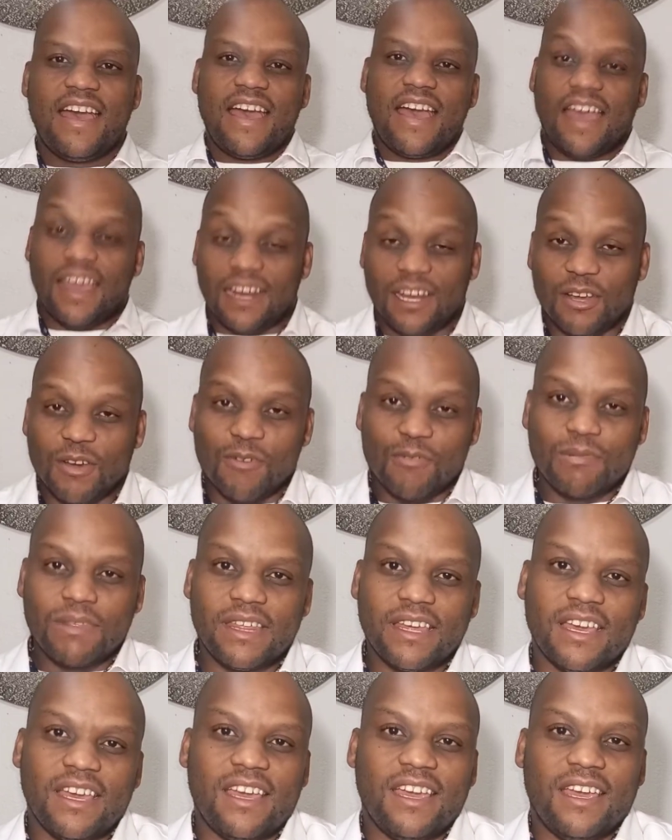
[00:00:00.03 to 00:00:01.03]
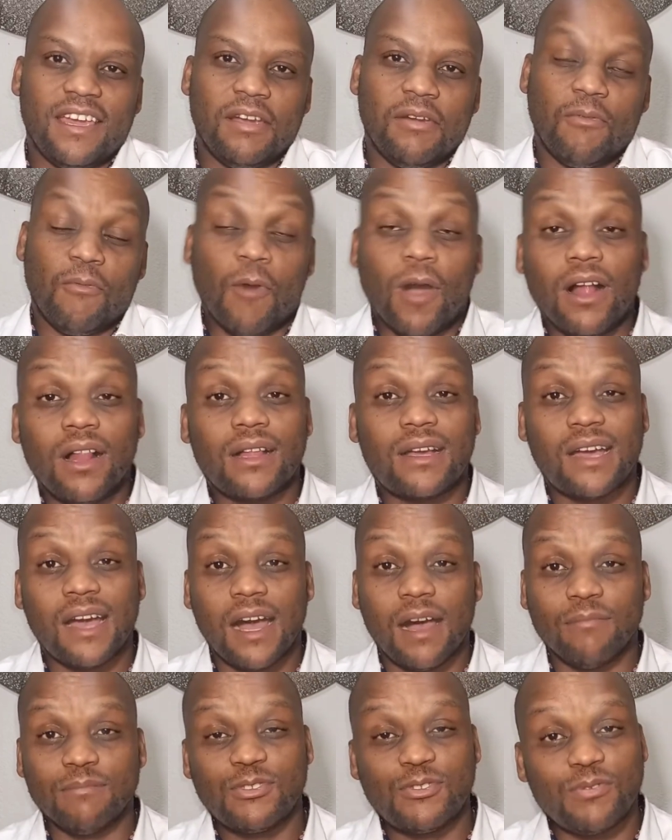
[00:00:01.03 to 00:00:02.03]
Hello there,
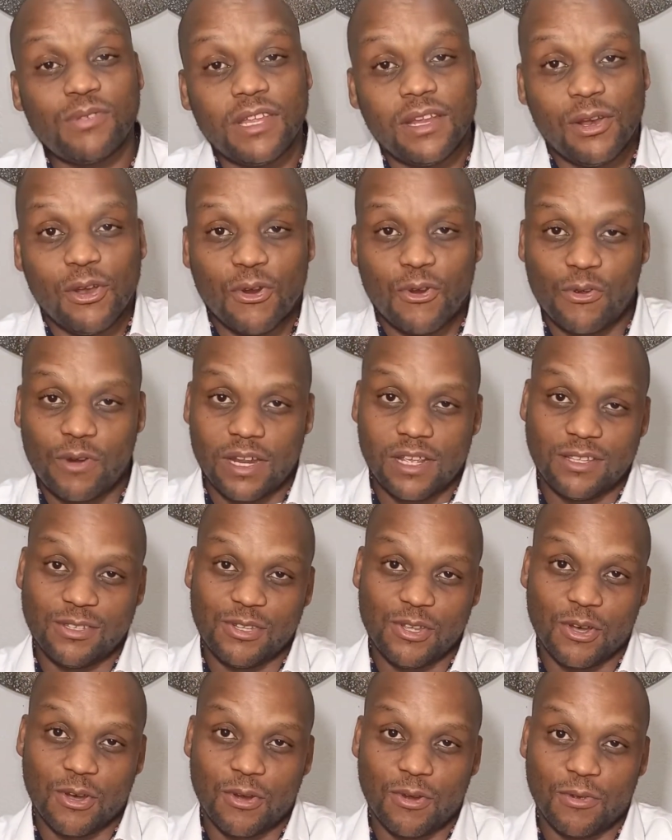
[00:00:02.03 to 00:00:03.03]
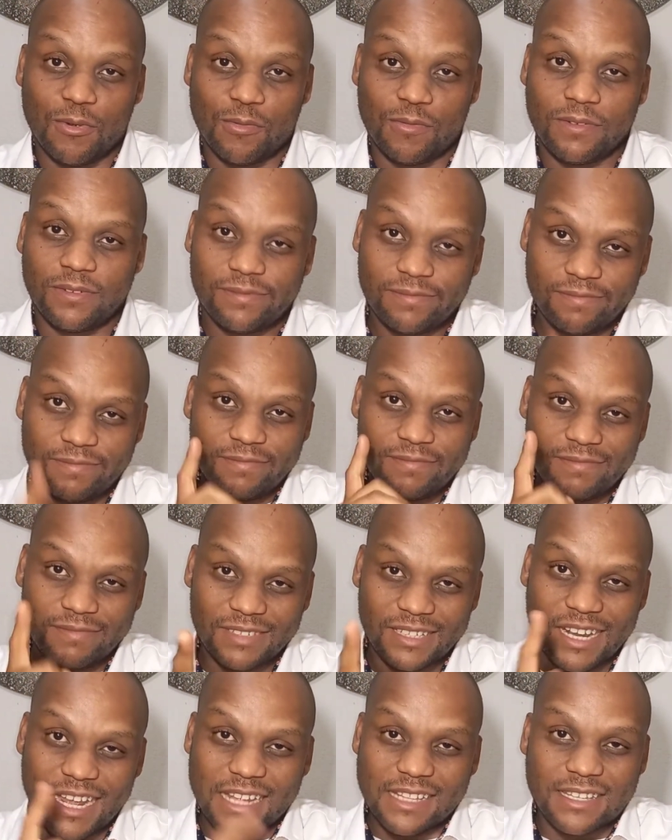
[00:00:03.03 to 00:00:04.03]
welcome to the loading zone.
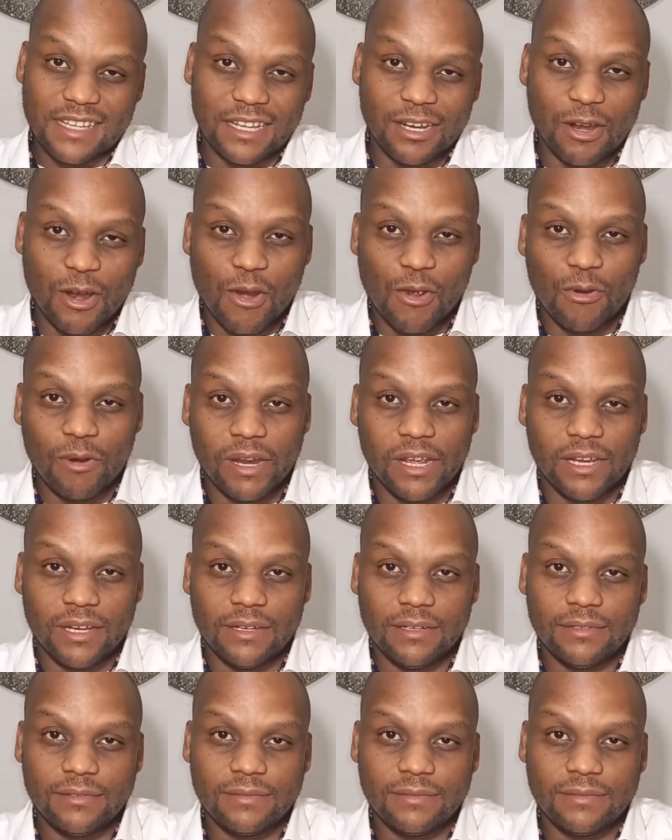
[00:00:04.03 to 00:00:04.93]
Let's get loaded.